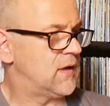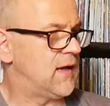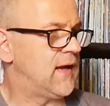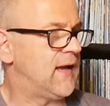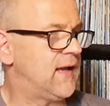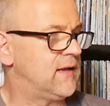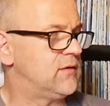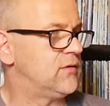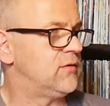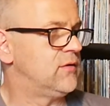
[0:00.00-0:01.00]

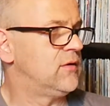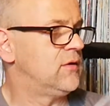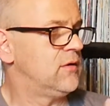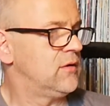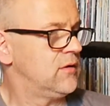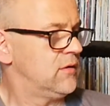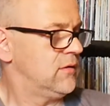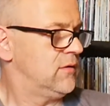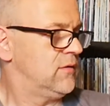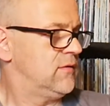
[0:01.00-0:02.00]
and
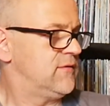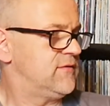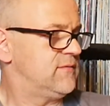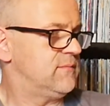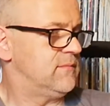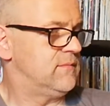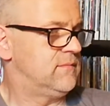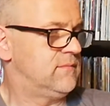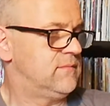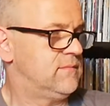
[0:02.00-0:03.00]
some
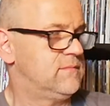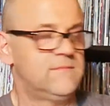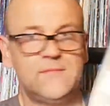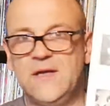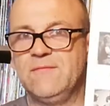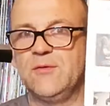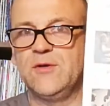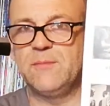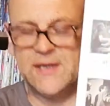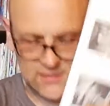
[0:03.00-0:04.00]
info on
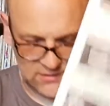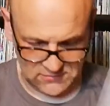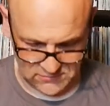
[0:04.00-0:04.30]
the back.